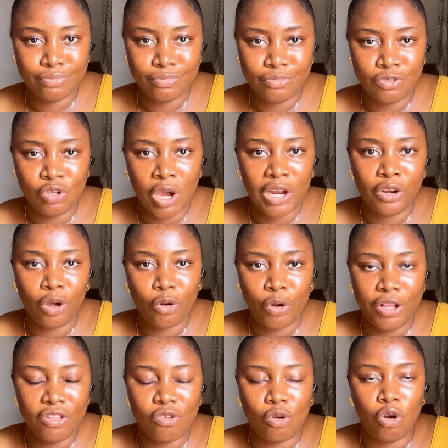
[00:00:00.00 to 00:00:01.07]
you are not
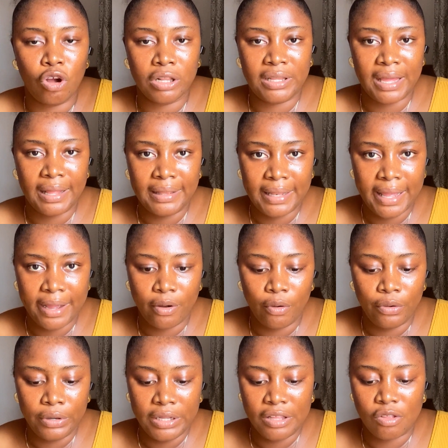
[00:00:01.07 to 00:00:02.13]
going to cut their neck
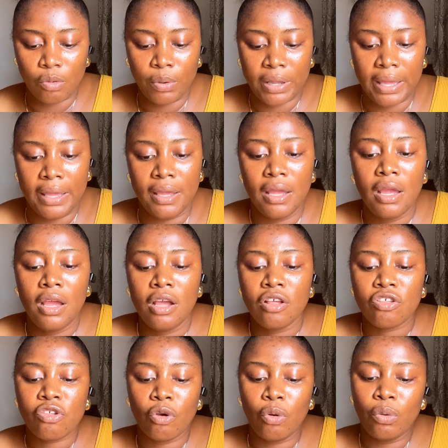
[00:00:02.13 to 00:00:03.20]
on it. Okay,
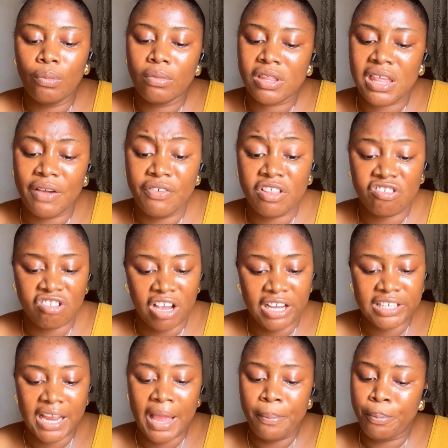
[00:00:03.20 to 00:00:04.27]
so service
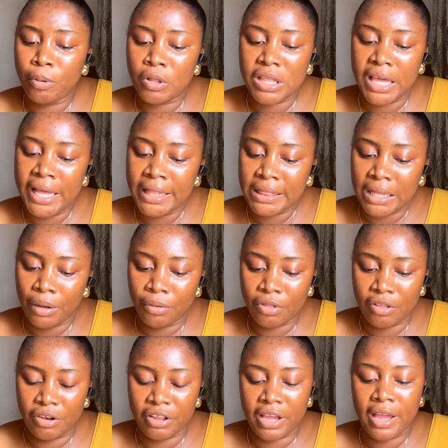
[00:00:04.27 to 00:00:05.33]
charge, I put
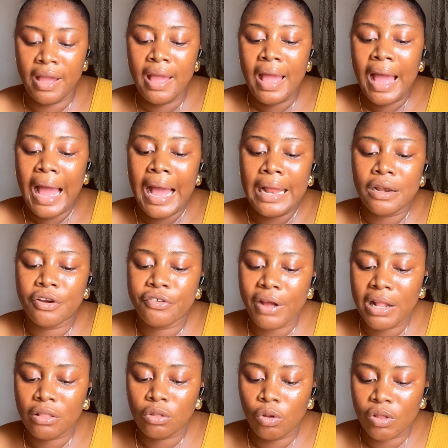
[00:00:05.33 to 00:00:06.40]
8,000 naira, and
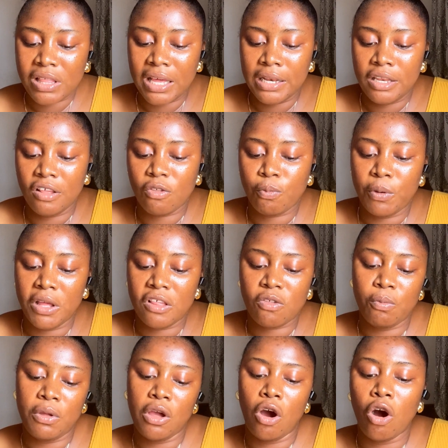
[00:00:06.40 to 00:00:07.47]
grand total, this brings
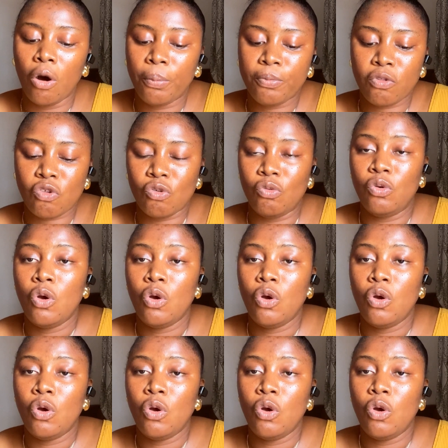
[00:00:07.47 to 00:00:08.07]
me up to